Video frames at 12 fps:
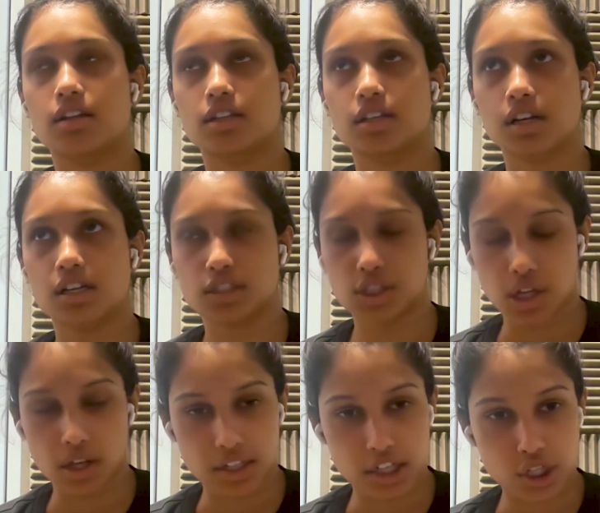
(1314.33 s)

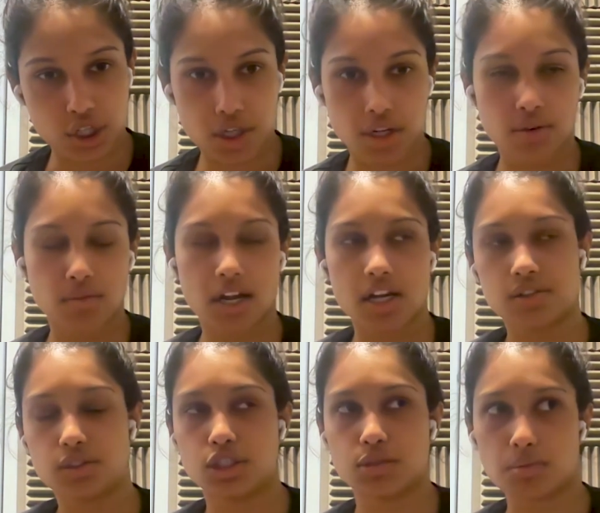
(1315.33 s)
consolidation around
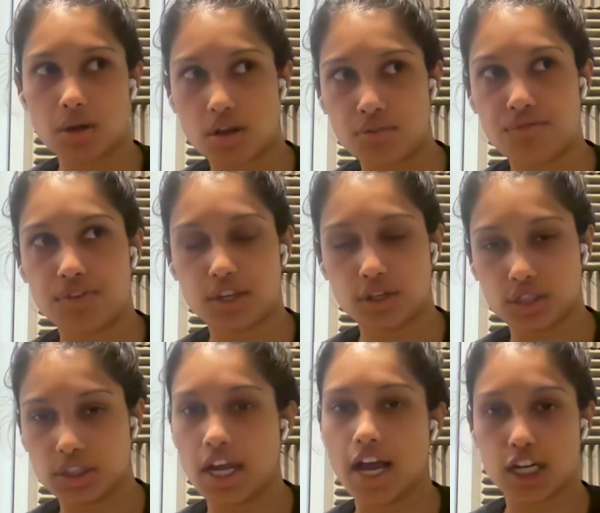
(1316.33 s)
small field
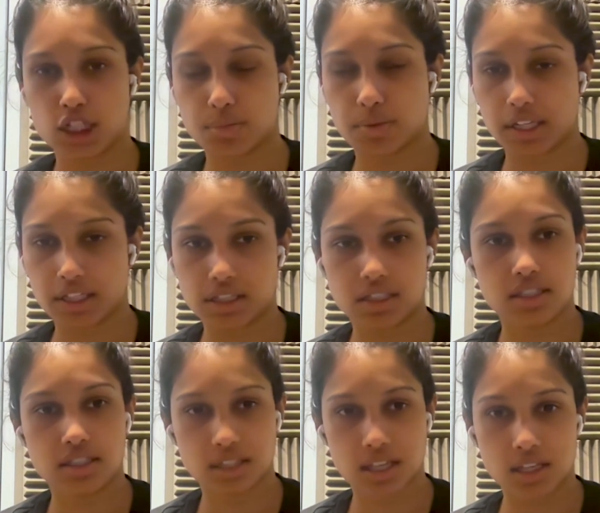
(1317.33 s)
hash-based
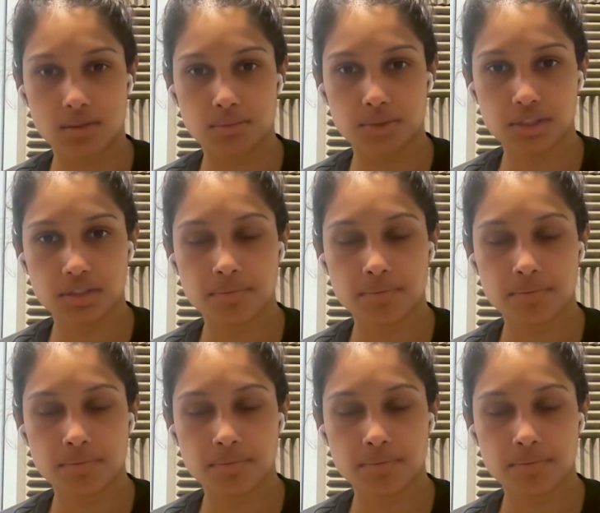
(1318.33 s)
schemes.